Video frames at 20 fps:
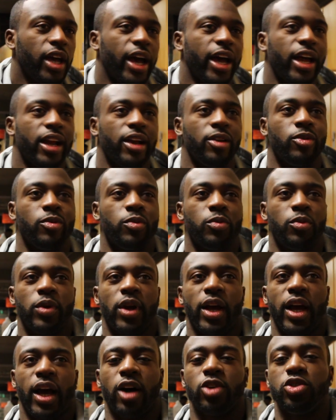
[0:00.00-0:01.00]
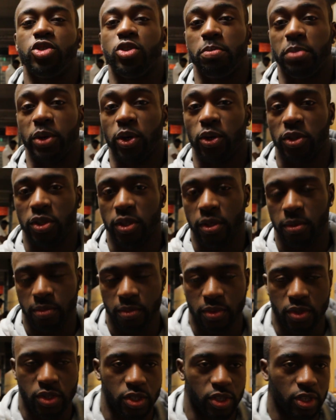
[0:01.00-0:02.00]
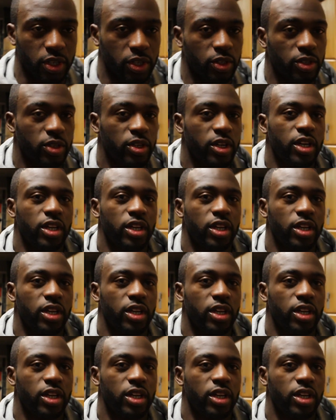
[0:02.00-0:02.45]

And how do you build them? So